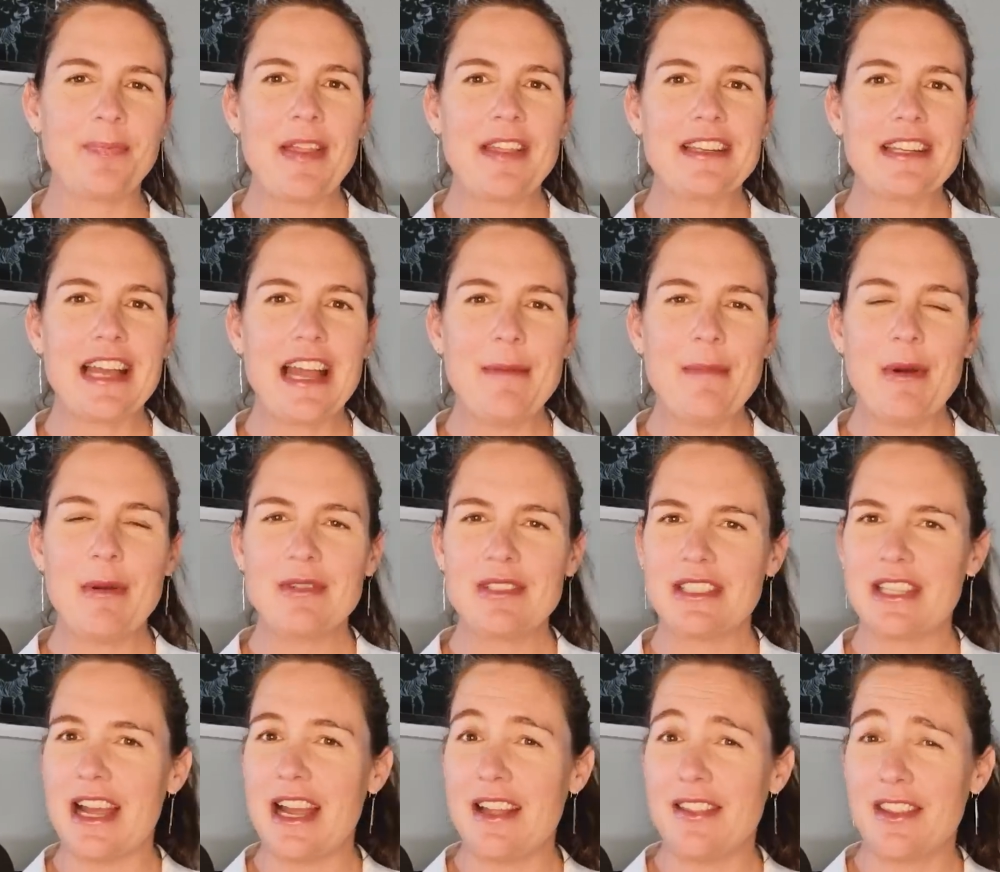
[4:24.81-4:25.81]
By the time I was
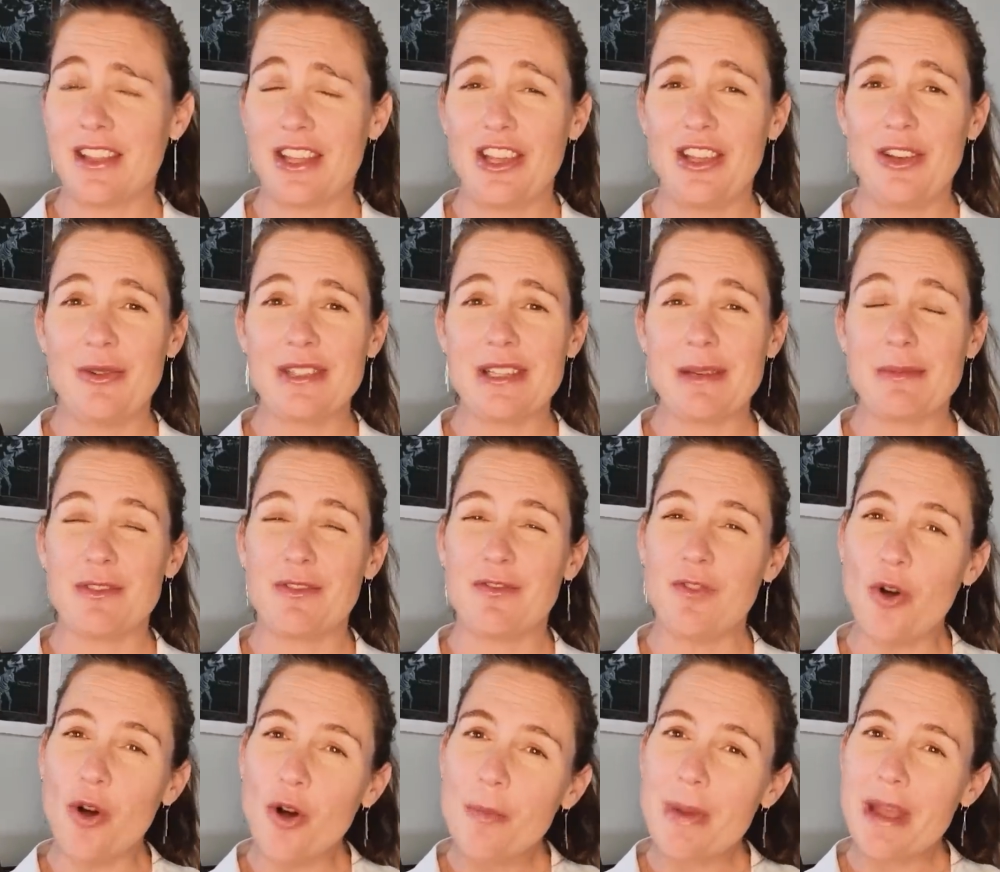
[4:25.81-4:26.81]
done, the queue was up to
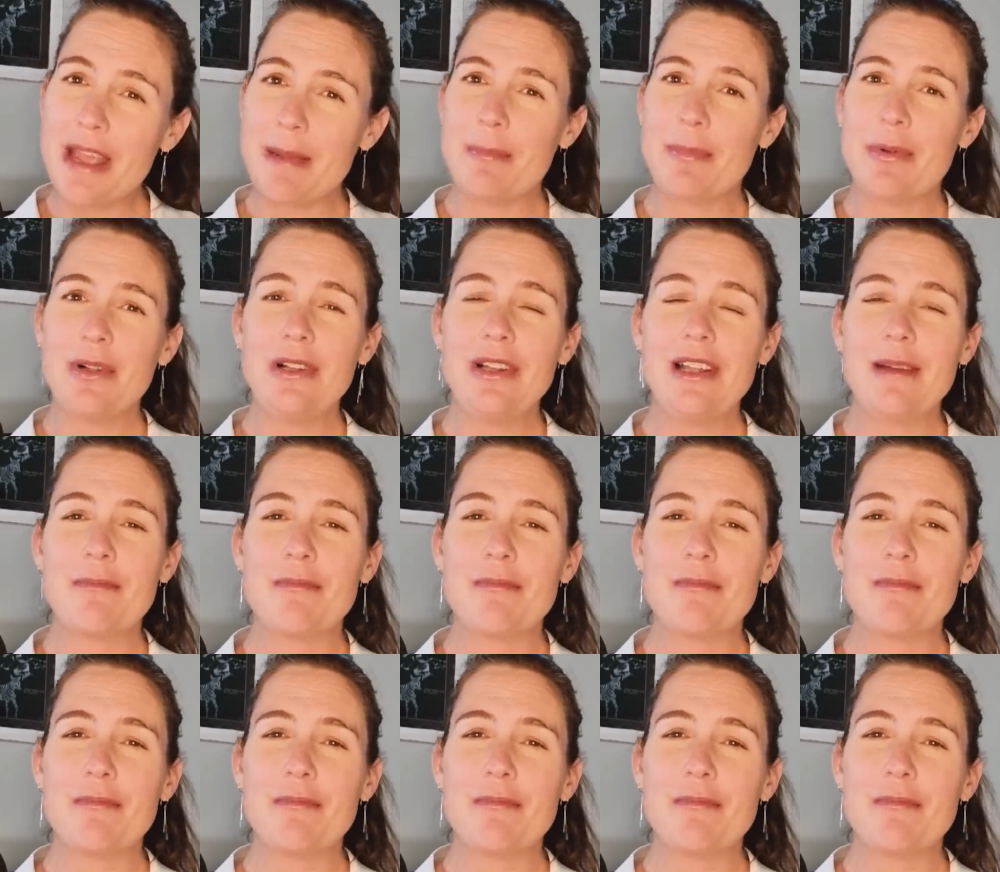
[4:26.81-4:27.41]
4 people